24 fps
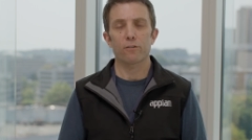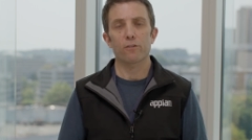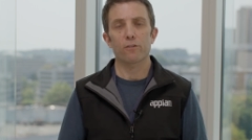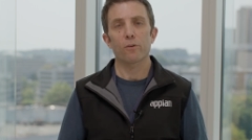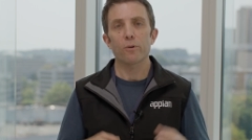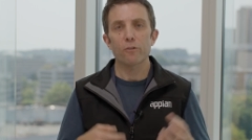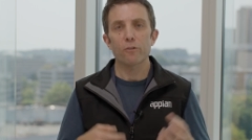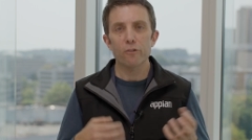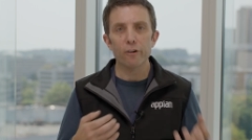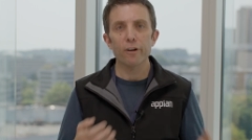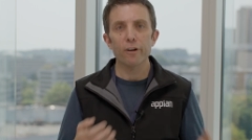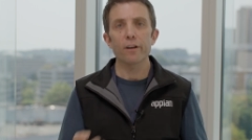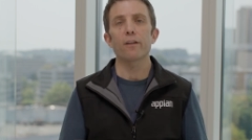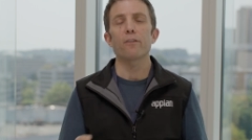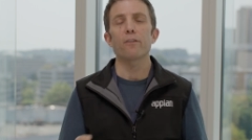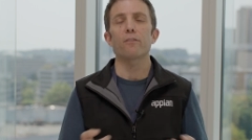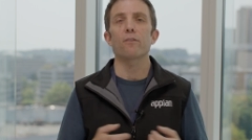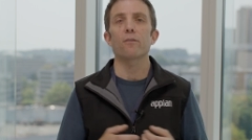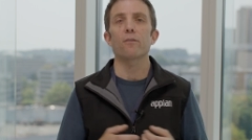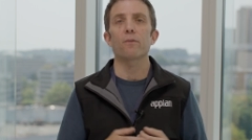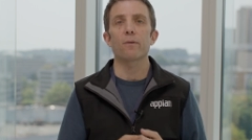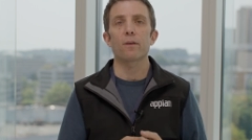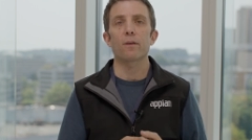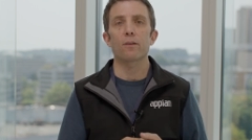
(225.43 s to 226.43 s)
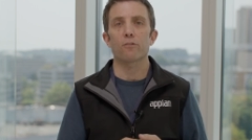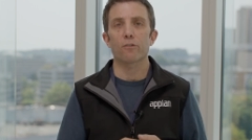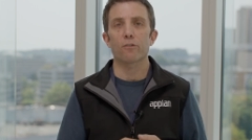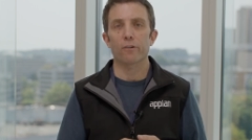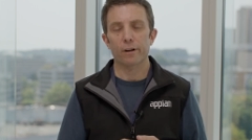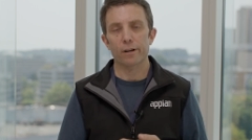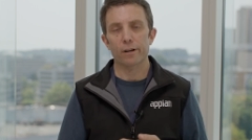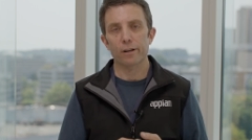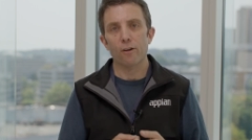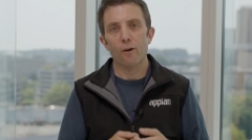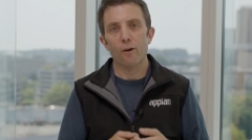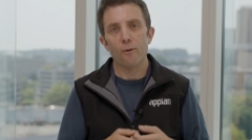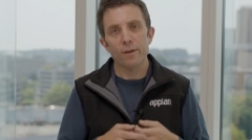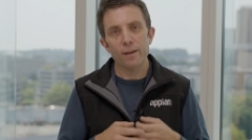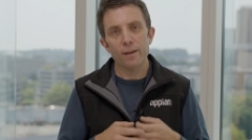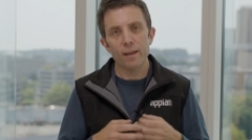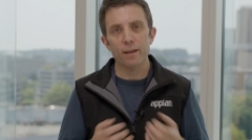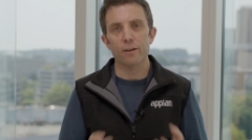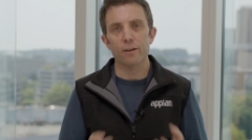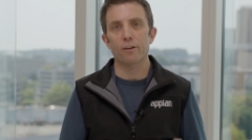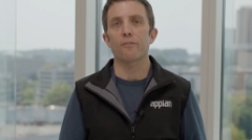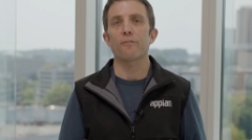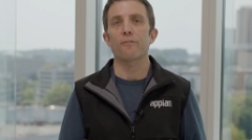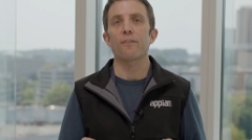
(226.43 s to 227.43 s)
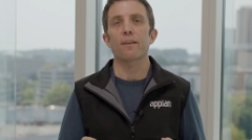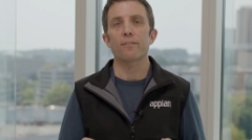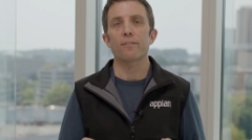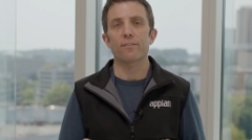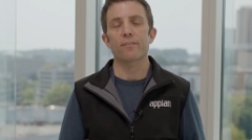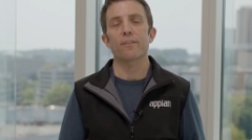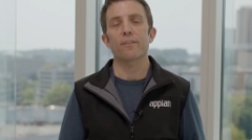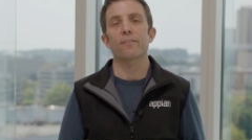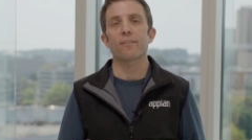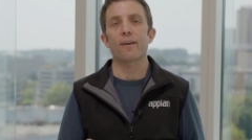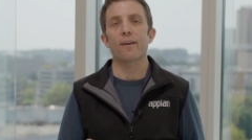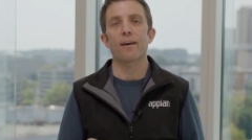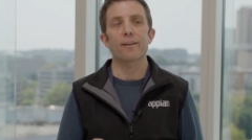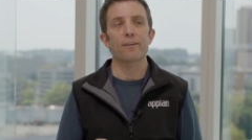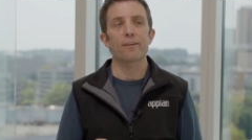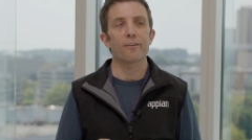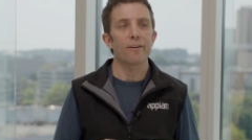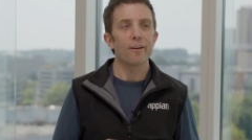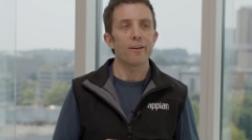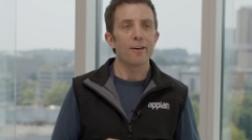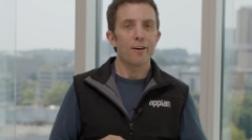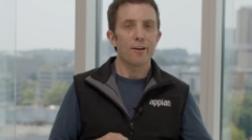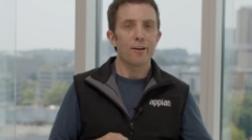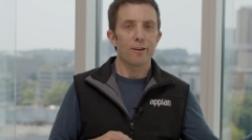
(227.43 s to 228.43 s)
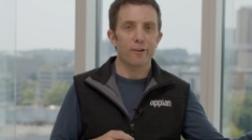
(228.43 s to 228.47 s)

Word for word: So what you're going to do is you're going to go into Interface Designer,